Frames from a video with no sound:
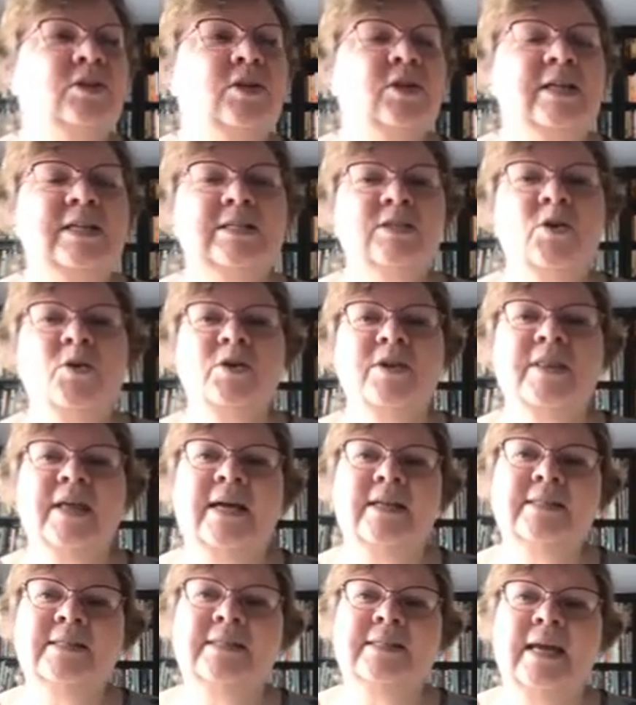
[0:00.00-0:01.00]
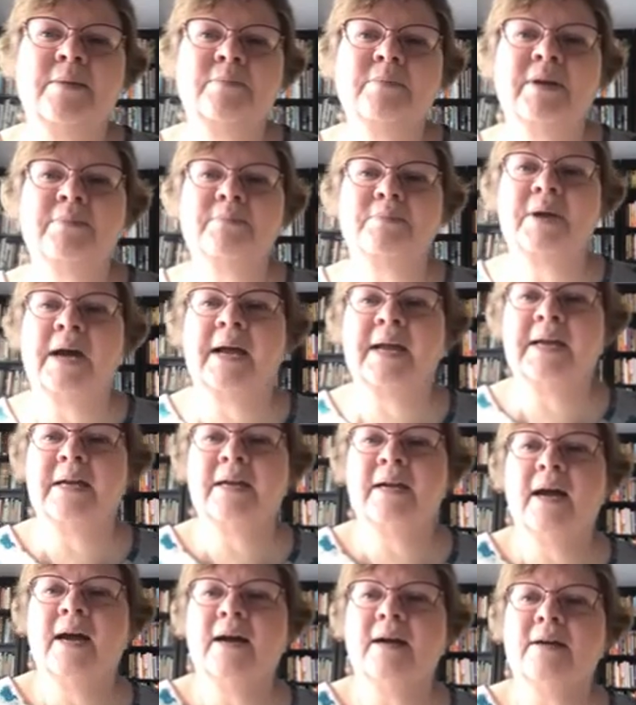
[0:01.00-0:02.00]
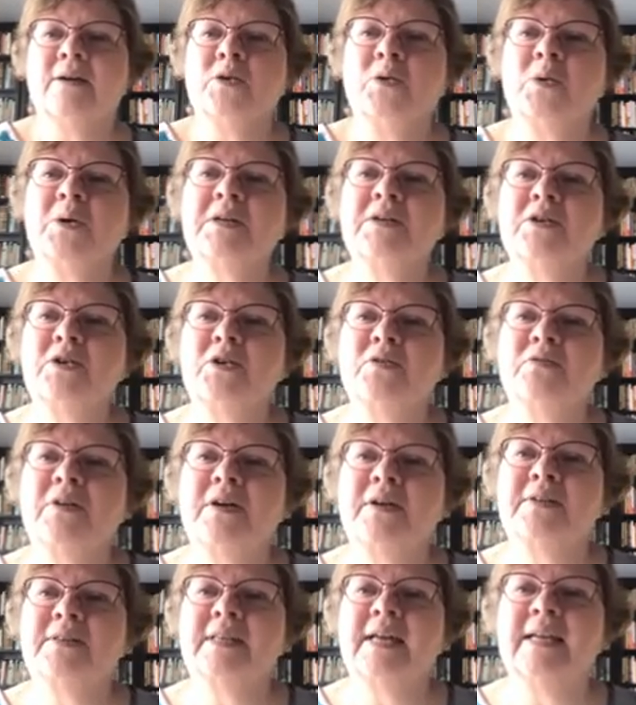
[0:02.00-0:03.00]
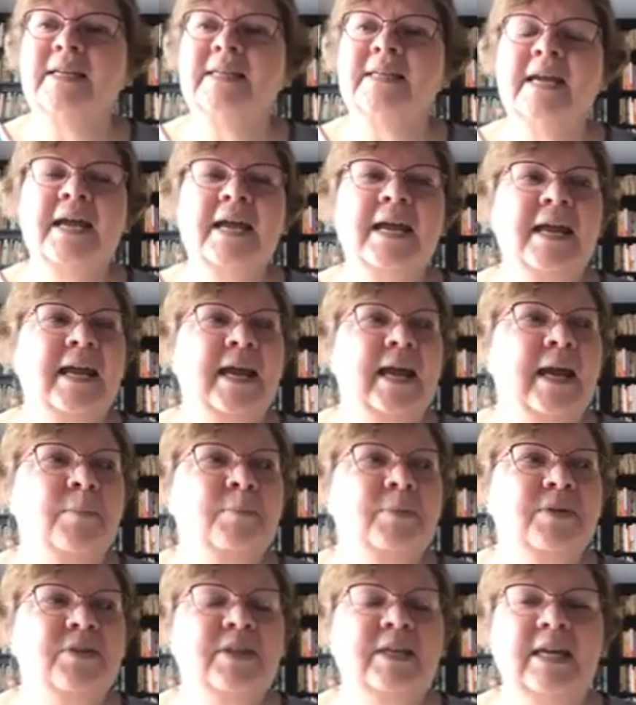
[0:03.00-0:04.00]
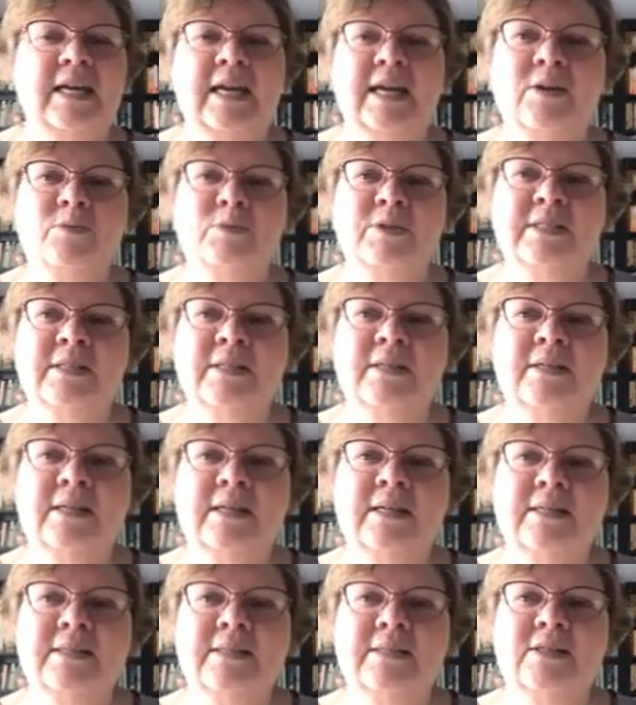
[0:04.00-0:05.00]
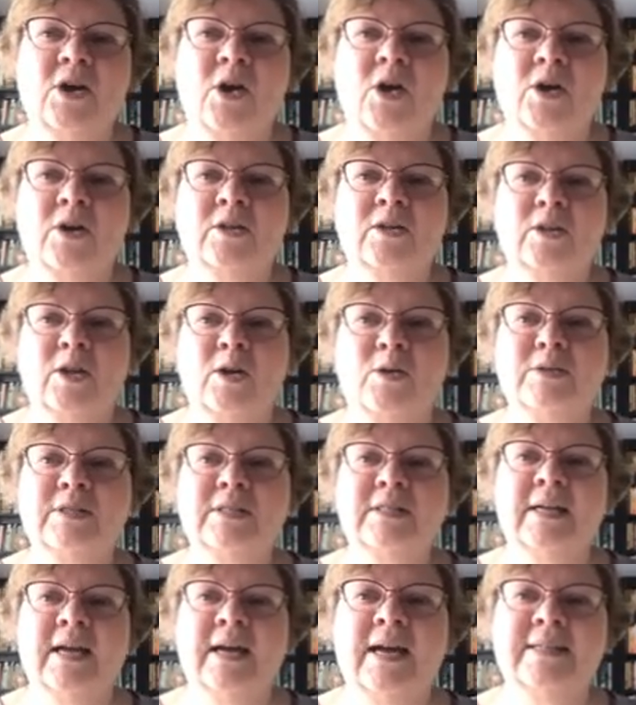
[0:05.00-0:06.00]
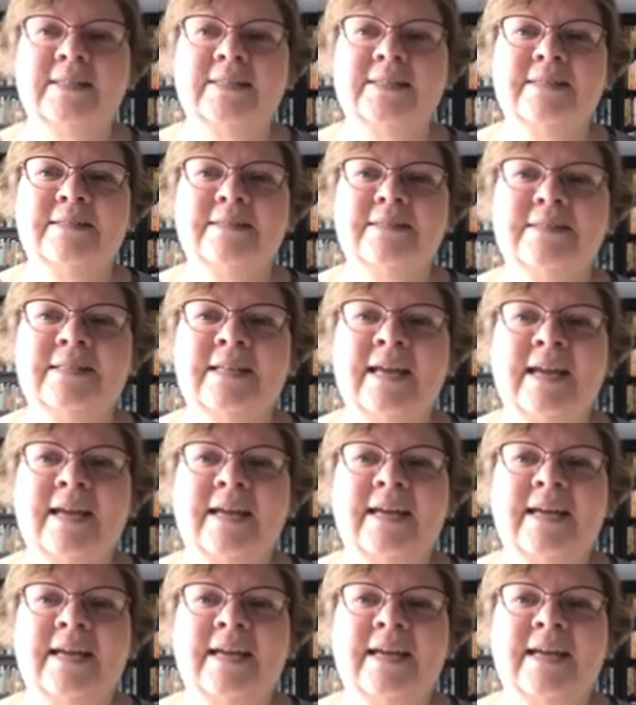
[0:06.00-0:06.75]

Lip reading: So let's go to that statement by Gordon Neufeld that empathy and resilience are close cousins.